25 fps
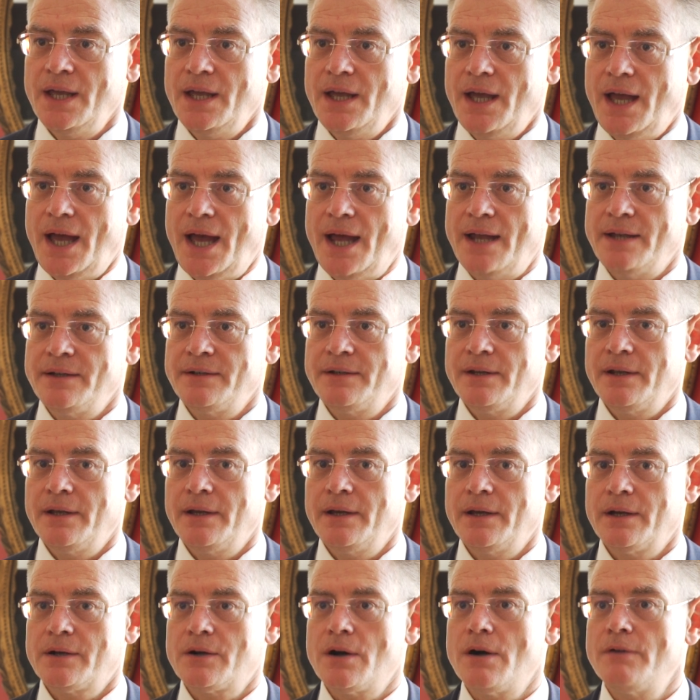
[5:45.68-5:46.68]
and
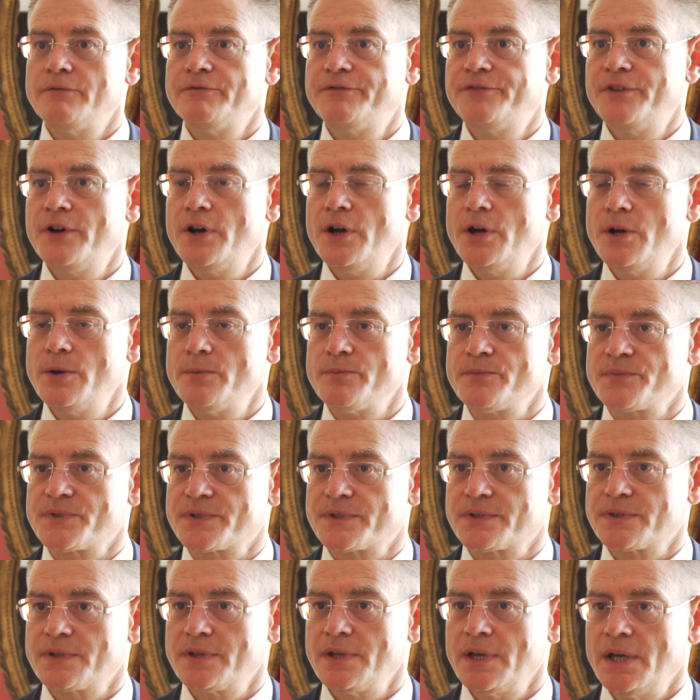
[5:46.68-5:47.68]

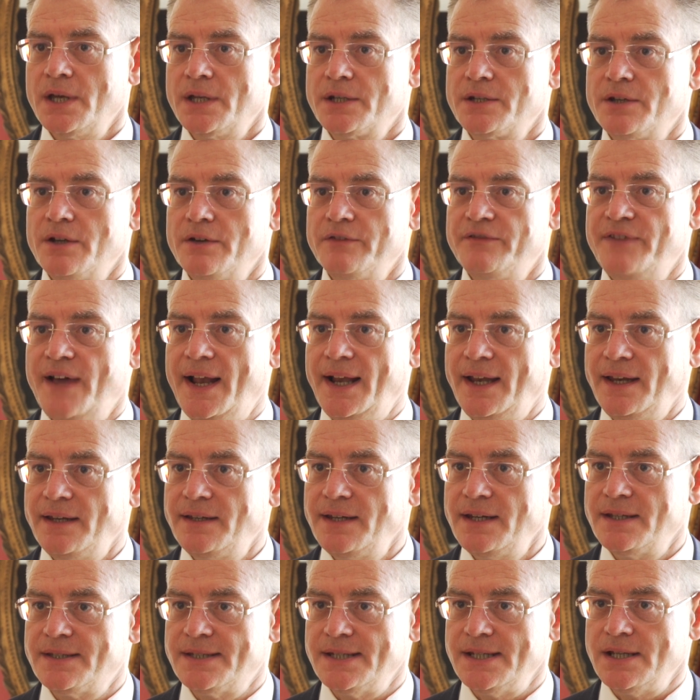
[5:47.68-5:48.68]
confirms the
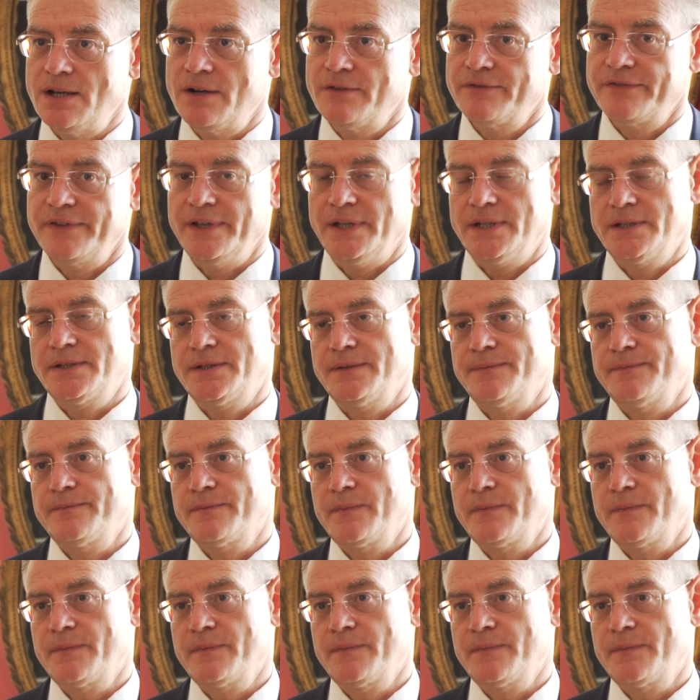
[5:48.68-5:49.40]
validity of it?